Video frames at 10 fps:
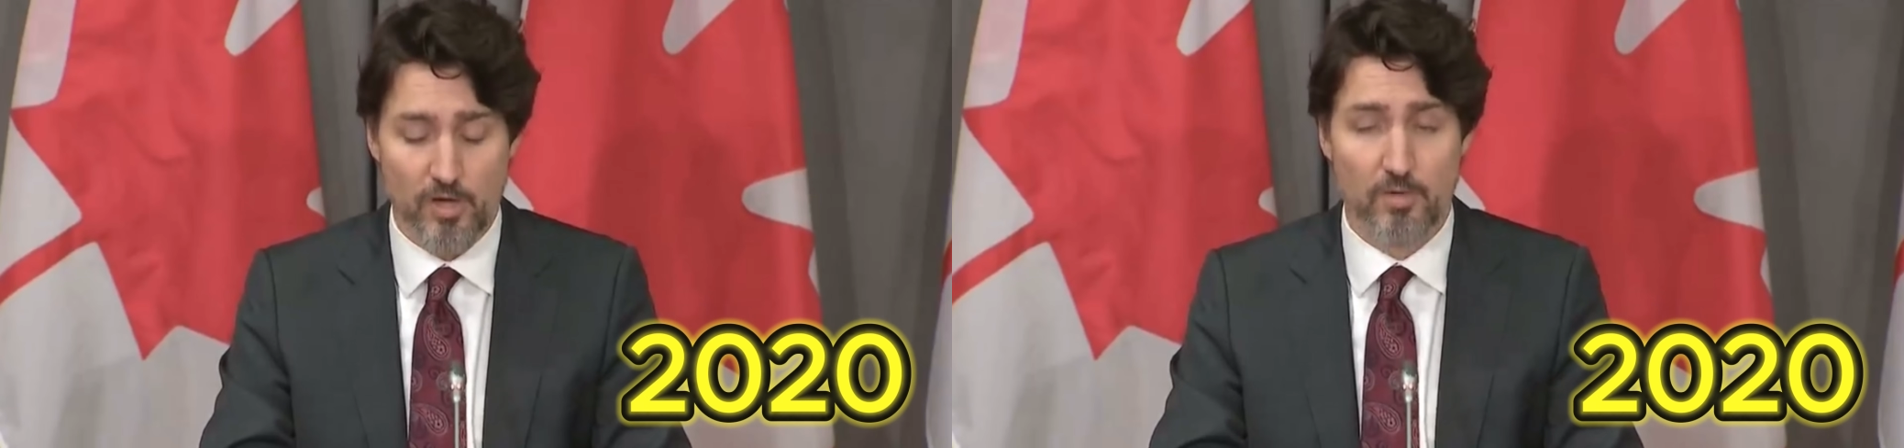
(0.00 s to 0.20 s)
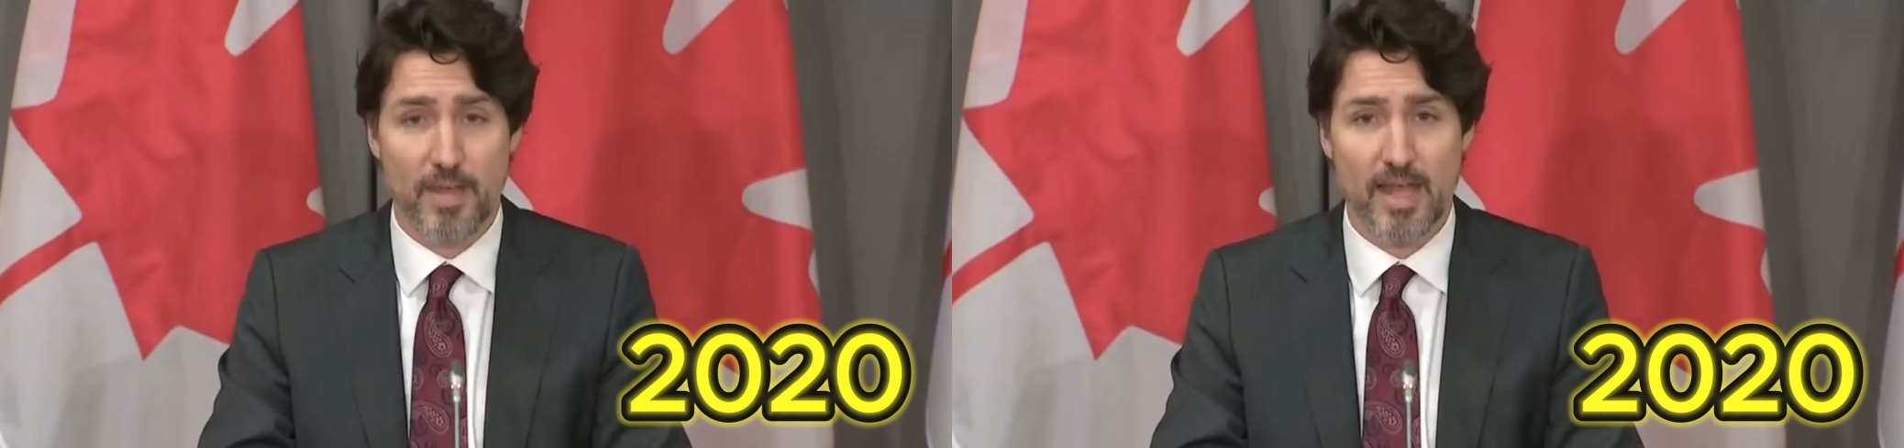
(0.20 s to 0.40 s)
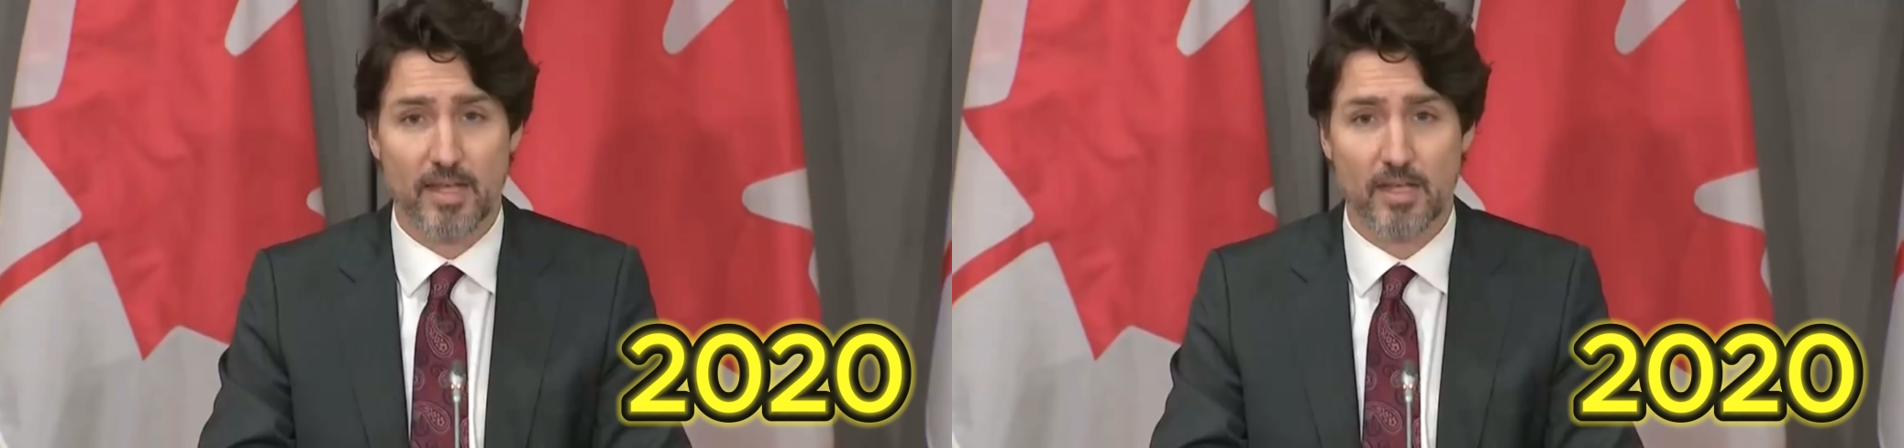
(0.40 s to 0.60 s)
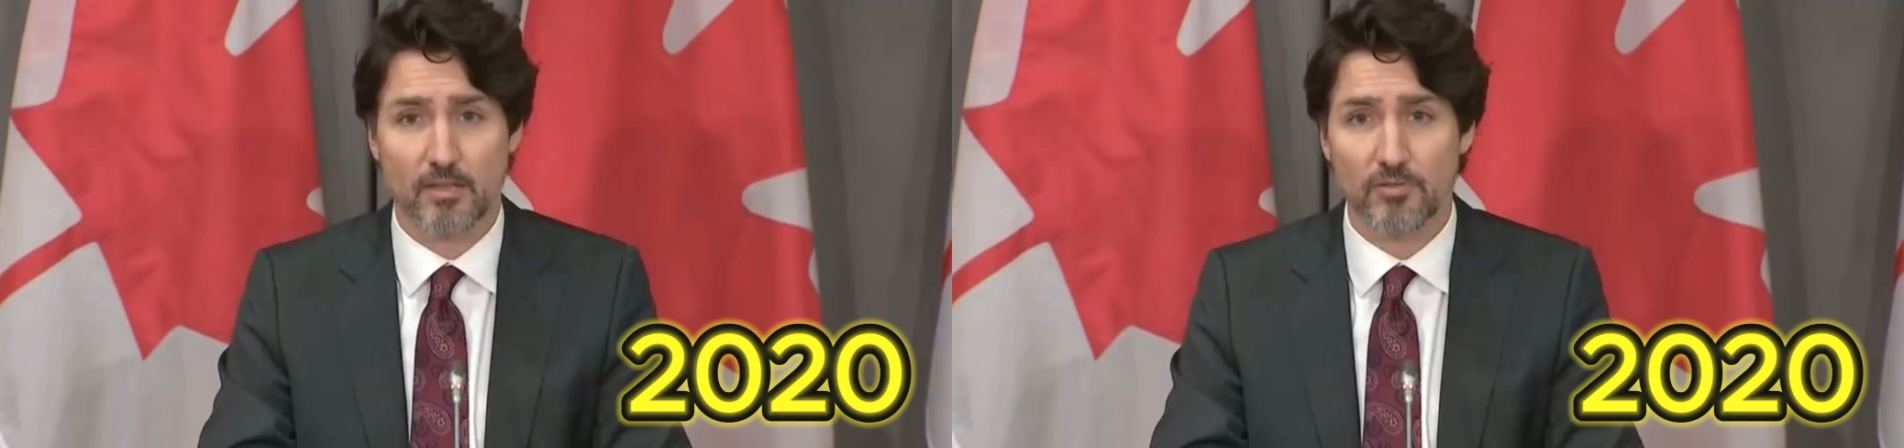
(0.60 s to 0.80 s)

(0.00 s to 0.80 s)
We are banning